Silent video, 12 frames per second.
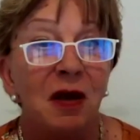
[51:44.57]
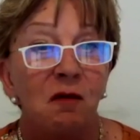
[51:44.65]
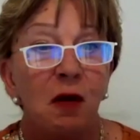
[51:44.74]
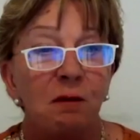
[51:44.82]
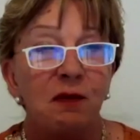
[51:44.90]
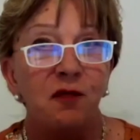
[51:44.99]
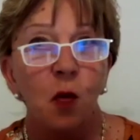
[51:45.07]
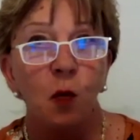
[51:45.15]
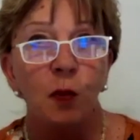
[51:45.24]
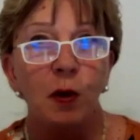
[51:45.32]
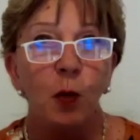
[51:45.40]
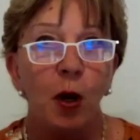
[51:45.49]
Where before
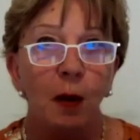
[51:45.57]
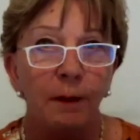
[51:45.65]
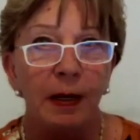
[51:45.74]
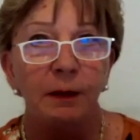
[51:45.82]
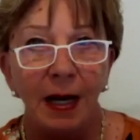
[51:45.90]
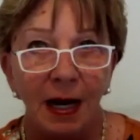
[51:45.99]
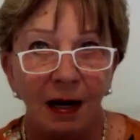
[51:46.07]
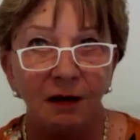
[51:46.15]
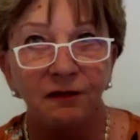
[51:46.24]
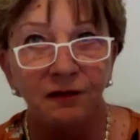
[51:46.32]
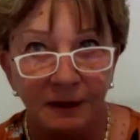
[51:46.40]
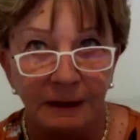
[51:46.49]
we were maybe
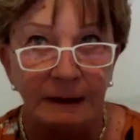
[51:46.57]
half,